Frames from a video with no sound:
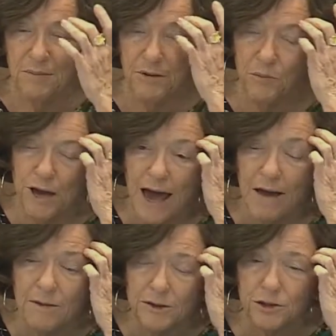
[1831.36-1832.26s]
I mean, we
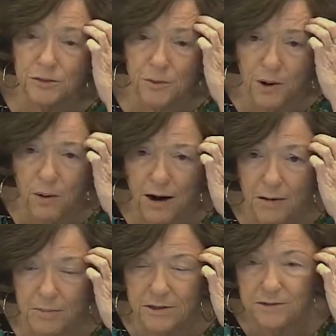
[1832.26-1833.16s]
have certain
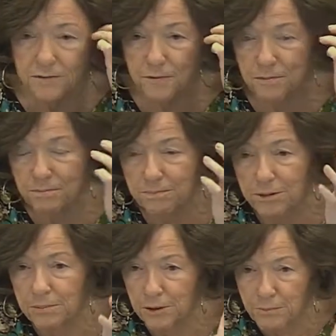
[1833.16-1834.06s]
requirements for
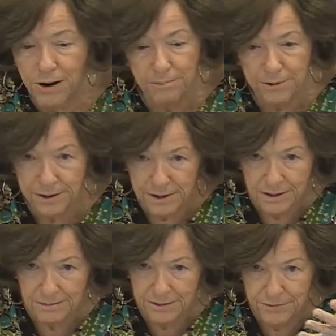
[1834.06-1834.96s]
public property.
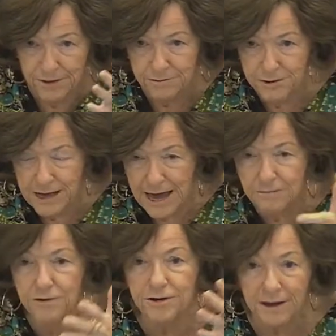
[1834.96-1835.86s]
I mean, we have to
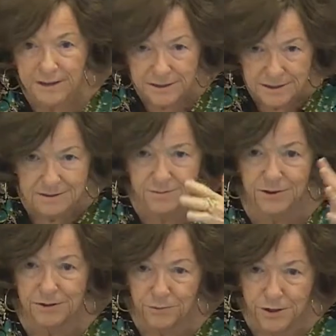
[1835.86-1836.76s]
advertise it.
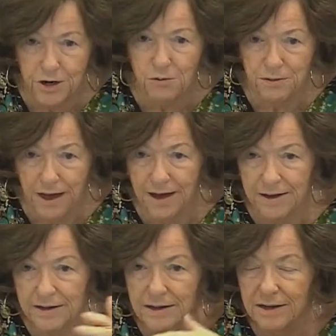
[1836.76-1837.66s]
We know that.
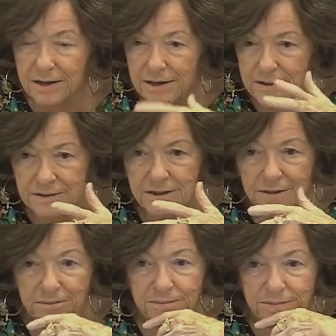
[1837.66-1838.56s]

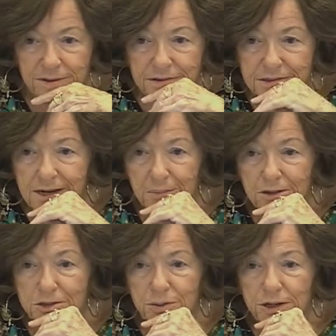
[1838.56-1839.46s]
There's not
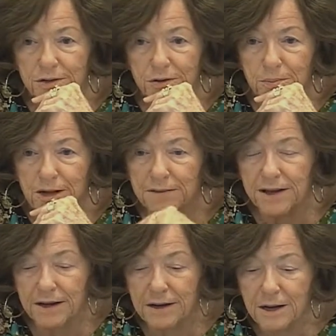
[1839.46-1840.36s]
much we can do about
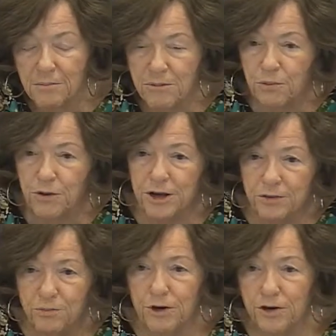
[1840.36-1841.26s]
that. But we
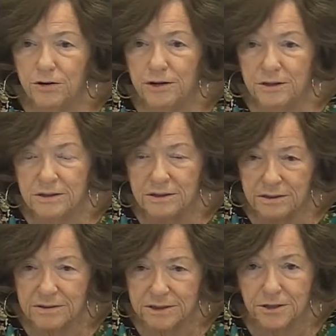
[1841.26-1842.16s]
could
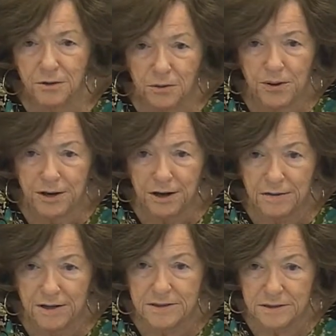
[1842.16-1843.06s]
zero in on
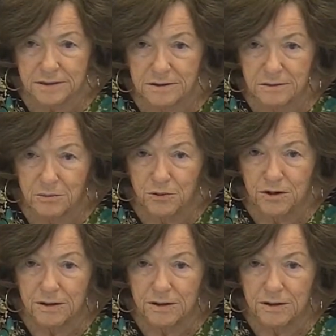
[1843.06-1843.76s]
this a little more.